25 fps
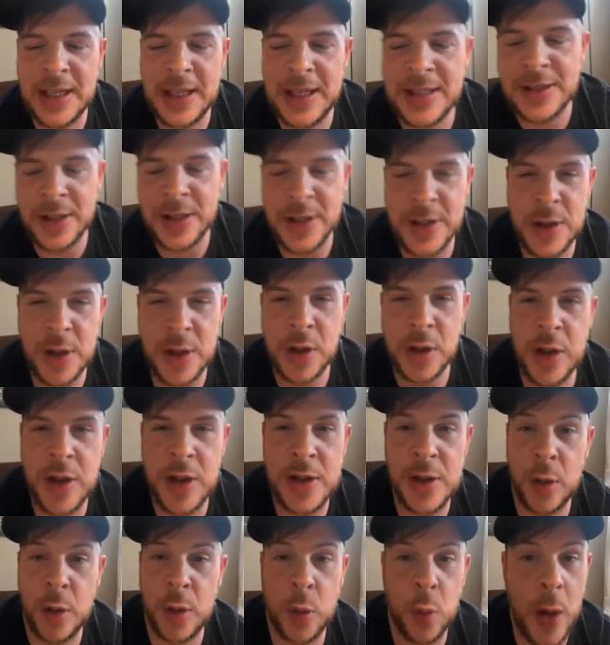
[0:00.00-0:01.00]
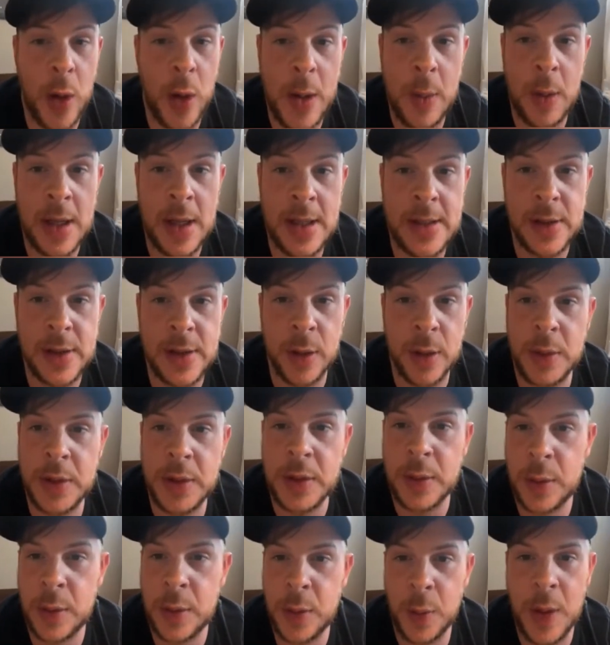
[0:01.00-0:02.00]
He's a, he's a he's a great wrestler with
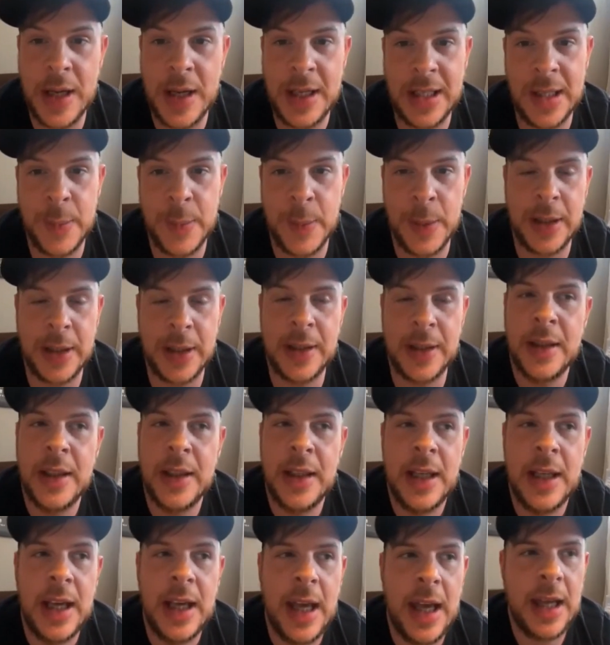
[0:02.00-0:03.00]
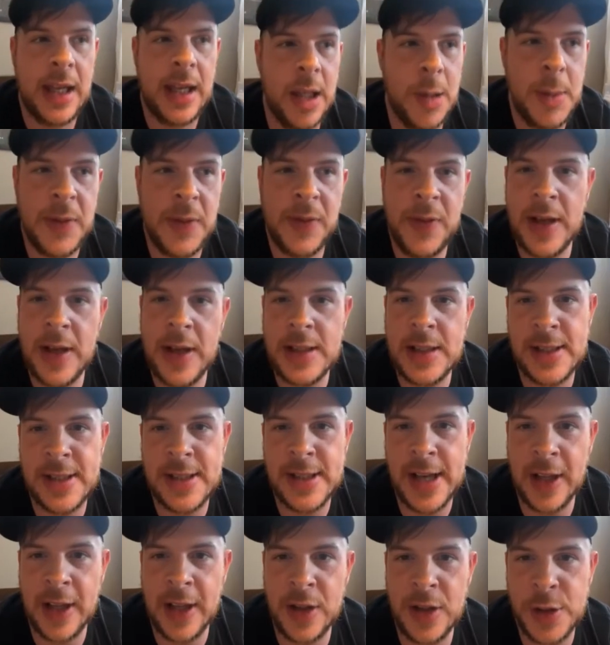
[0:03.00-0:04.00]
a great gimmick and he'll be facing
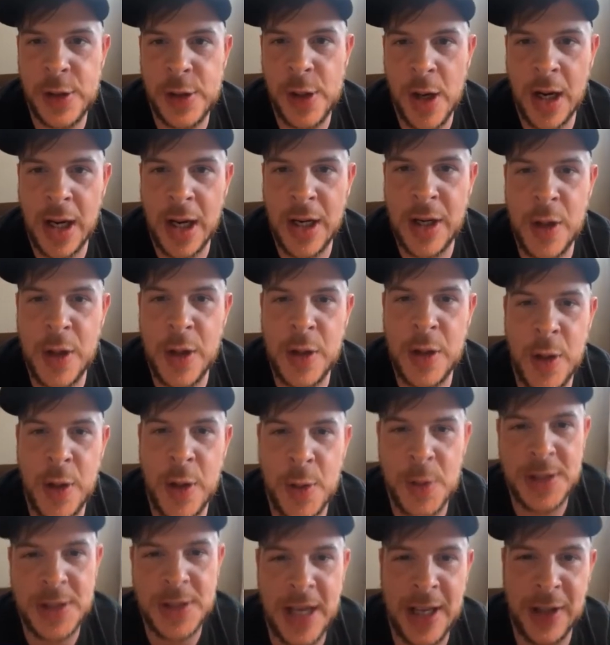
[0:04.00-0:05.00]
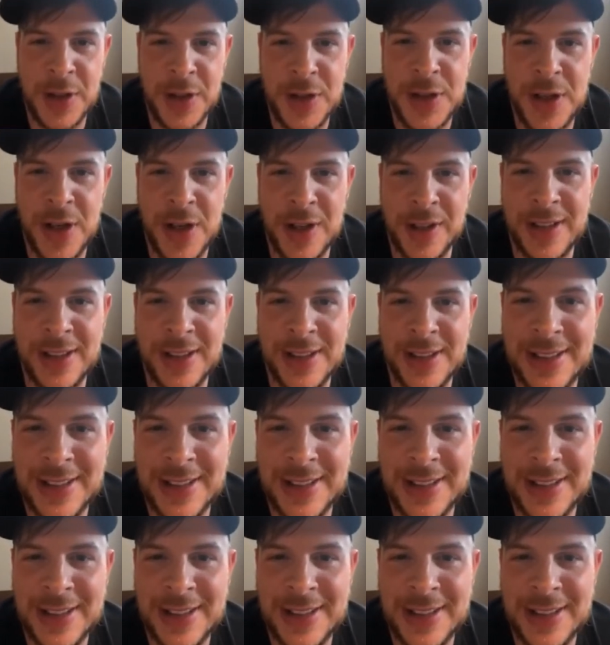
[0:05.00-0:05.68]
Silas Young. I know you know who Silas Young is.